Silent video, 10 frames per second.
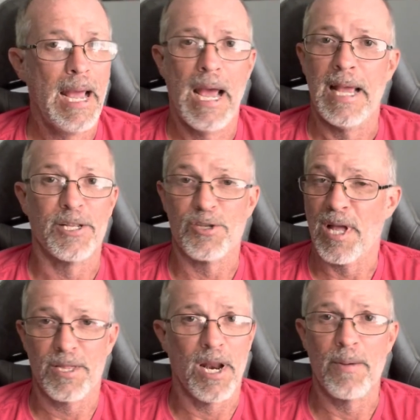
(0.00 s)
It's
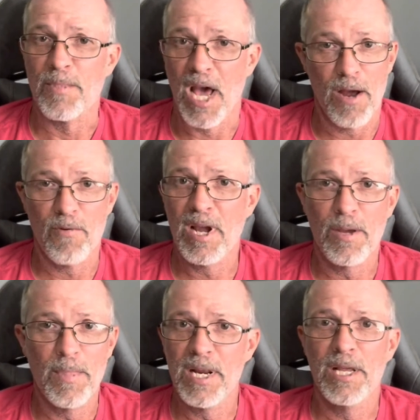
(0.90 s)
not that I'm not
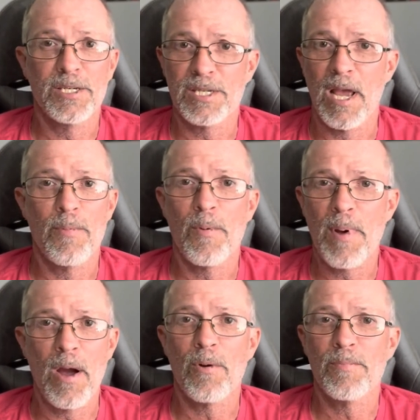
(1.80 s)
recommending
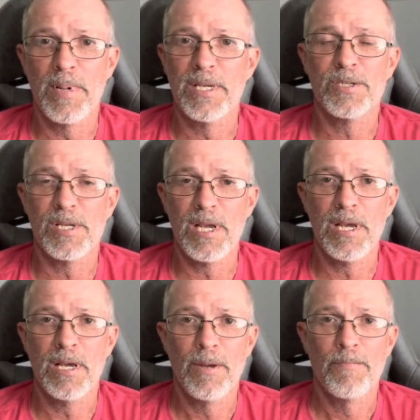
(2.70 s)
Cyberpower
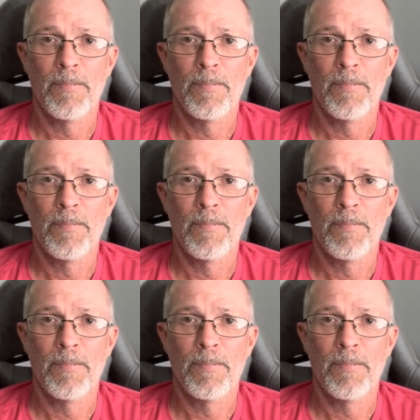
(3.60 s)
PC.